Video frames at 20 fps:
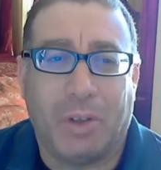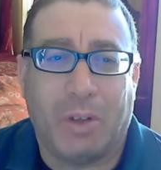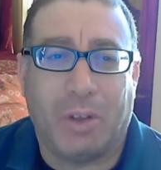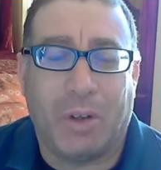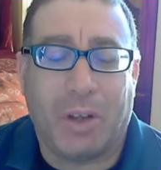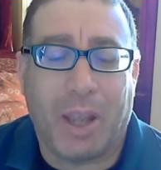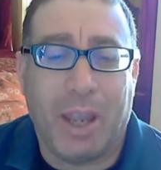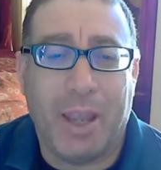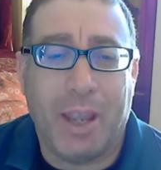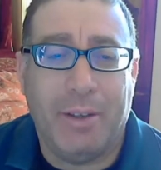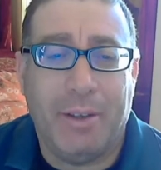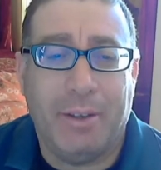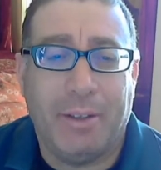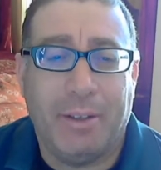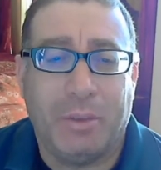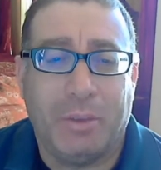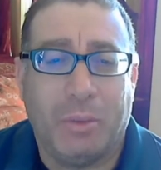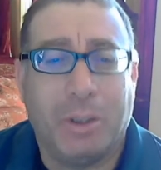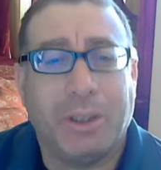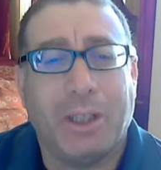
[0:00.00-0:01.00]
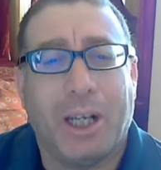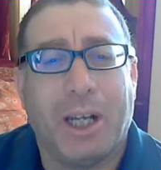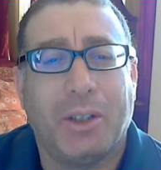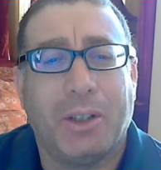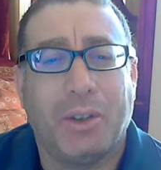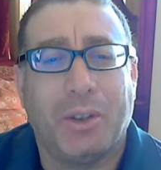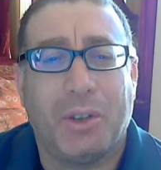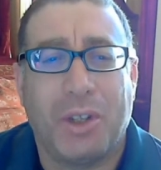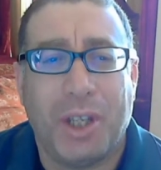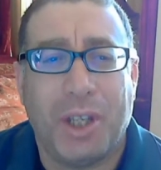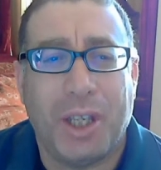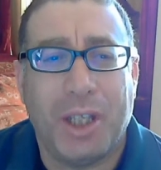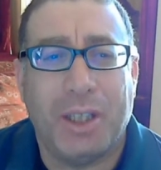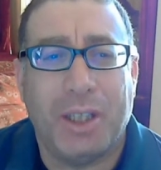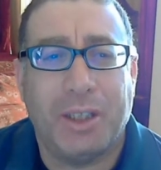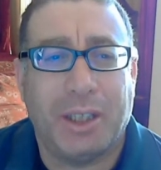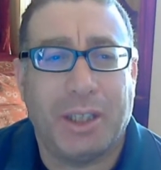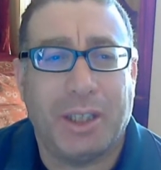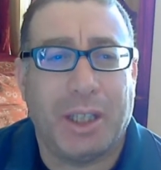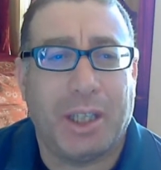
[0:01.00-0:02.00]
Okay, what are the
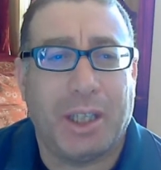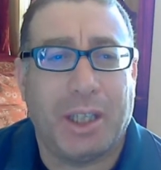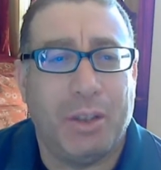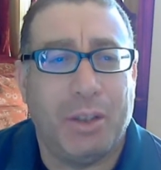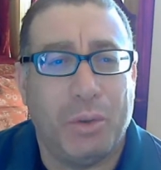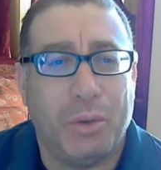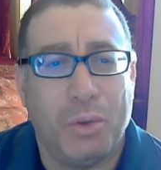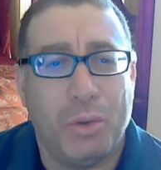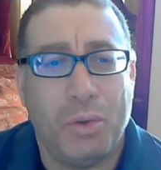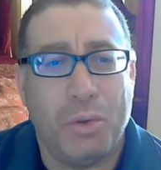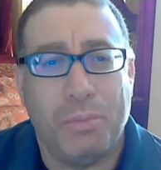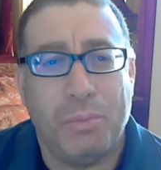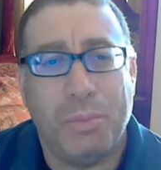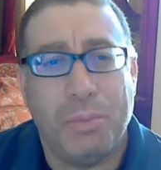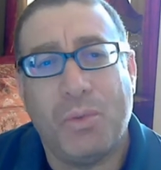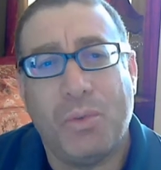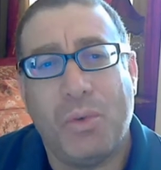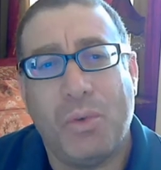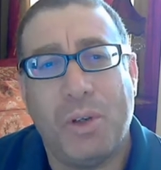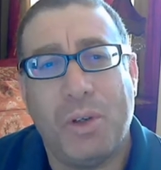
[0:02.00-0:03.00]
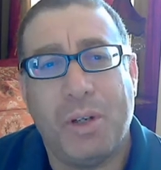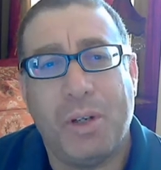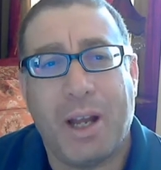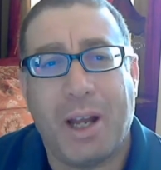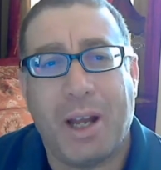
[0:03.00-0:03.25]
things that I can do before